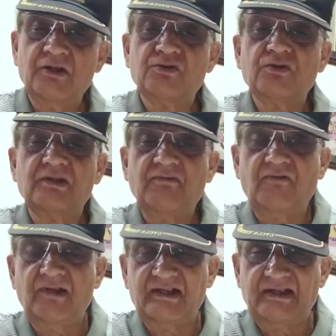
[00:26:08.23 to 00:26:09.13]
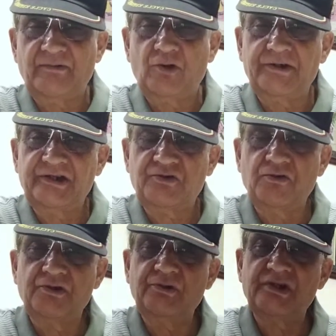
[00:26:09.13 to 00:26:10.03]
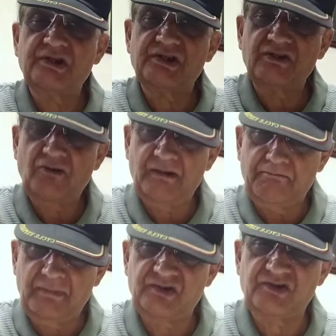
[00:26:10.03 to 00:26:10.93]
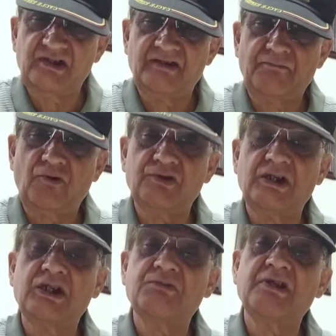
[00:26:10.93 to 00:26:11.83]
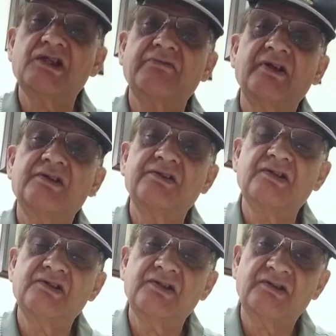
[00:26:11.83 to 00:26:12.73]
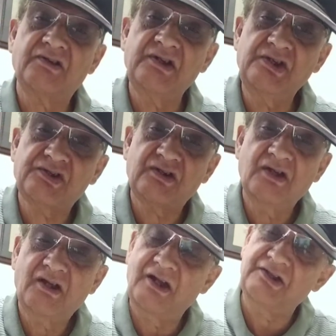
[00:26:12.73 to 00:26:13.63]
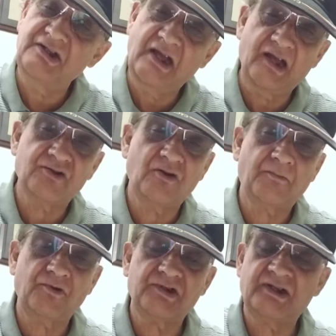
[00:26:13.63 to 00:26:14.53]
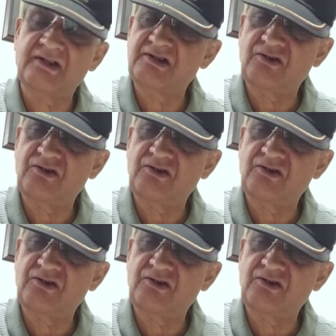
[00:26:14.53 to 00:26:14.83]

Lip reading: So therefore, as I've already told you, it is not a must that prostate specific antigen is increased and he has got prostate cancer.